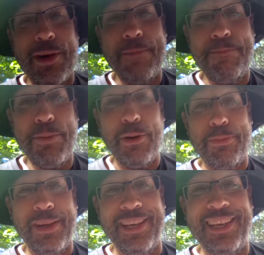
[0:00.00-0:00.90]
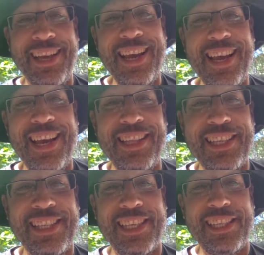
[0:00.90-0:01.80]
one poop in
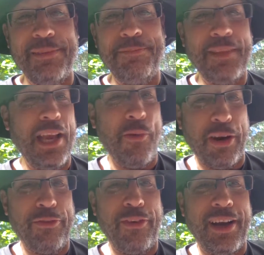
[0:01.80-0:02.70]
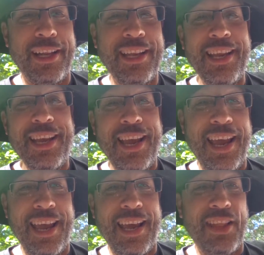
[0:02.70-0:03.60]
the system. It worked fine,
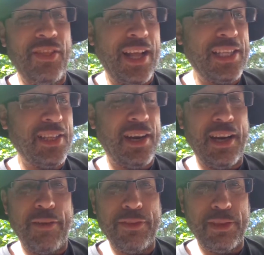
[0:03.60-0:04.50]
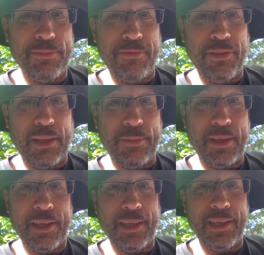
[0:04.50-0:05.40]
and that's not enough to fill up
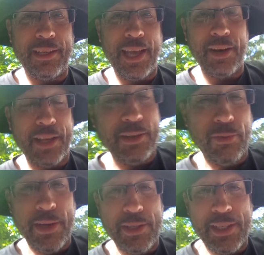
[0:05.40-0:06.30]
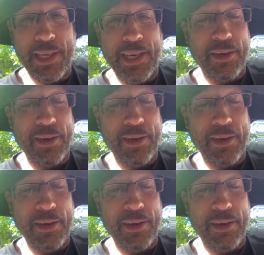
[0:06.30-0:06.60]
the container like the way you see it